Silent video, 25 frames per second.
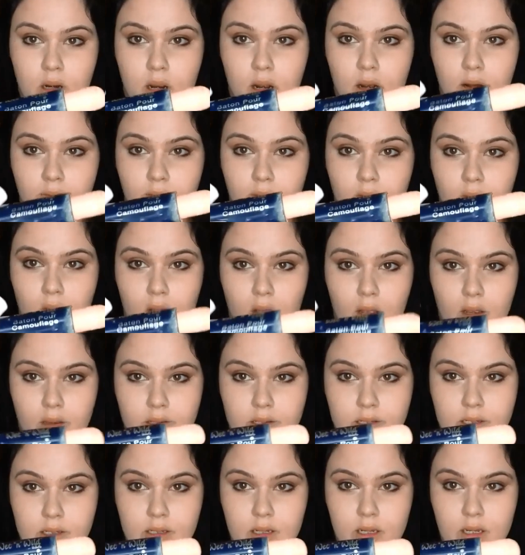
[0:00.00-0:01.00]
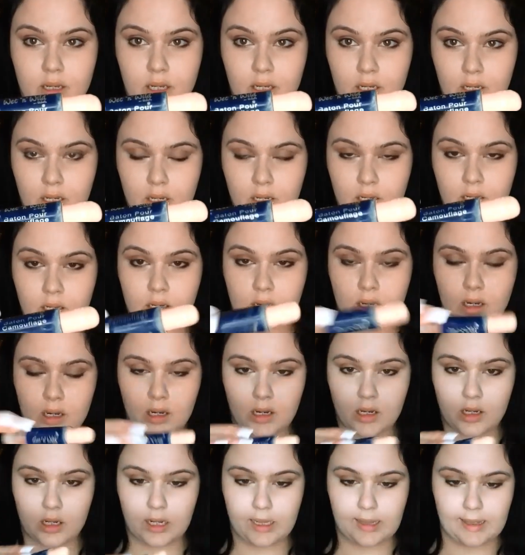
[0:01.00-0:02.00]
Cover All Stick
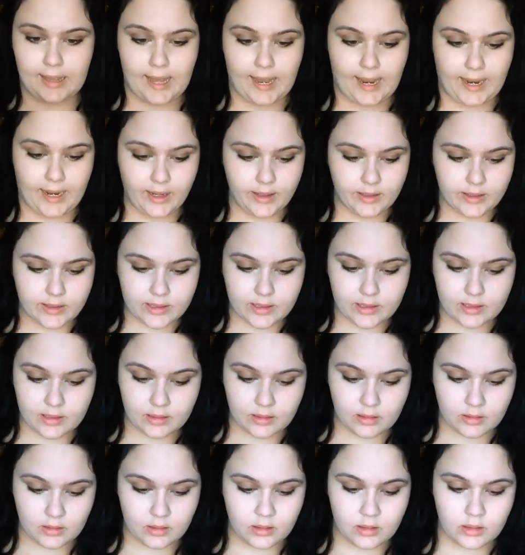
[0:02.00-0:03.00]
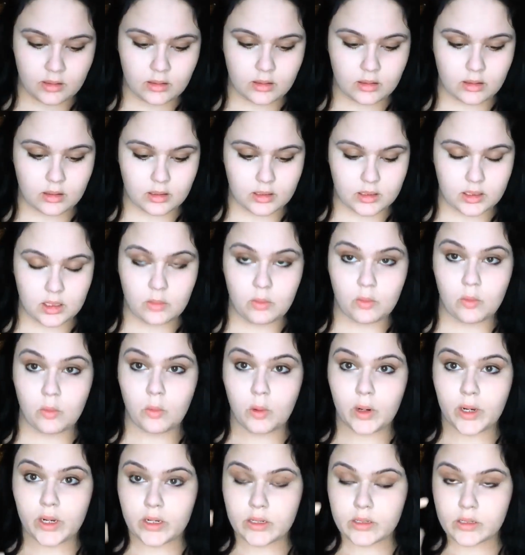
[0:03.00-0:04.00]
in Light, because I'm
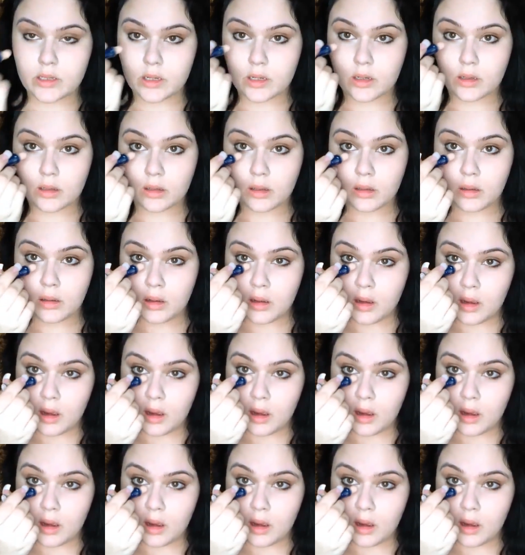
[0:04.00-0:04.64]
white as hell.